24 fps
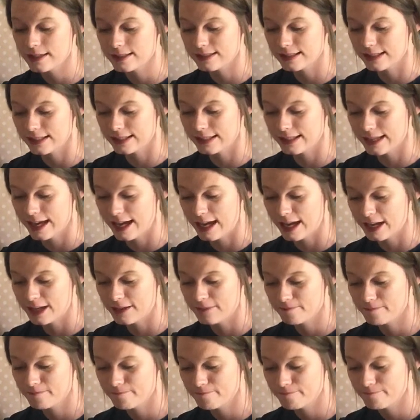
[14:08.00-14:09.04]
said Kate.
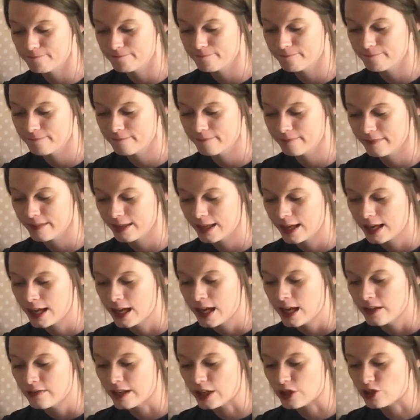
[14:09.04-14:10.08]

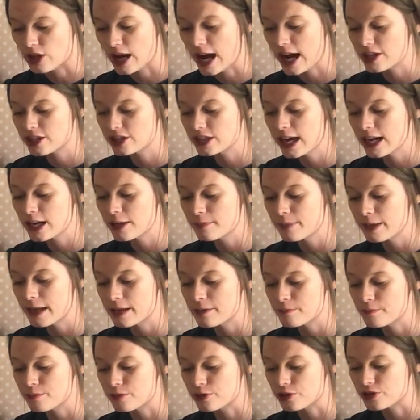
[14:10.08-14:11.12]
They dragged her out of bed
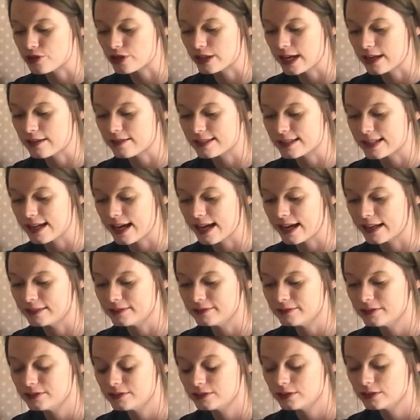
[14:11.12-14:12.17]
and pushed her outside.
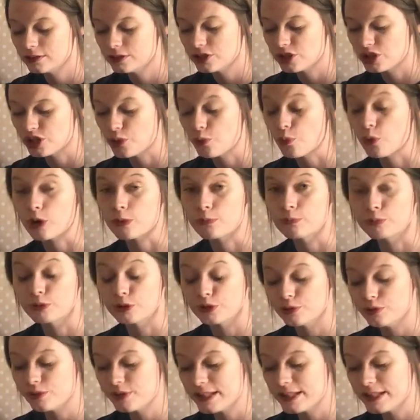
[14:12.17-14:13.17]
She wore blue